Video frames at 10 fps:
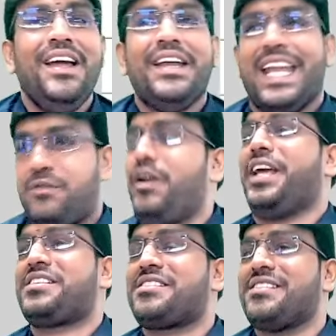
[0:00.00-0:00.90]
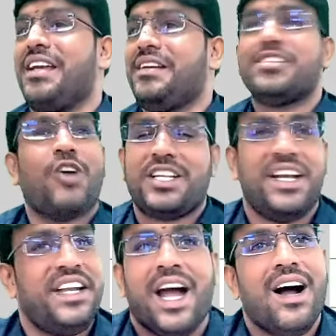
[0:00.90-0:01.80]
Netflix is not in
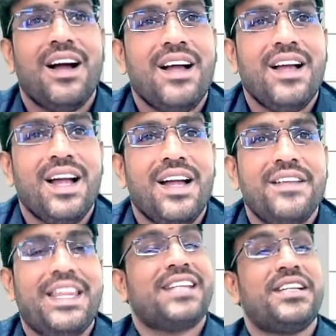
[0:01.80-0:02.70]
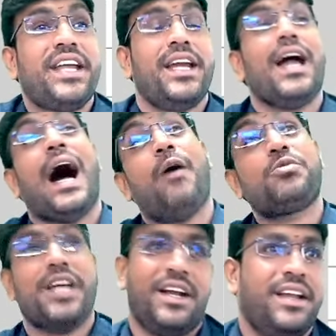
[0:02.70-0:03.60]
India. They are sitting
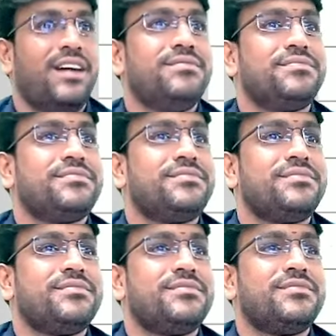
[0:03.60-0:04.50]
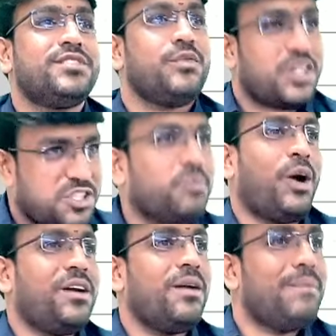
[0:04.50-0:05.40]
outside India. First
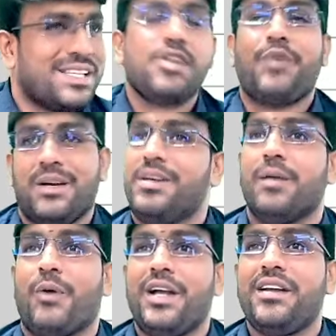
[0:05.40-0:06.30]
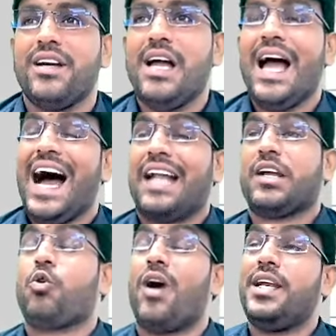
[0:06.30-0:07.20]
point, basic fundamental point. And the
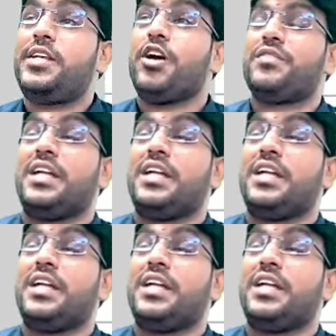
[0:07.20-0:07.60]
quality of the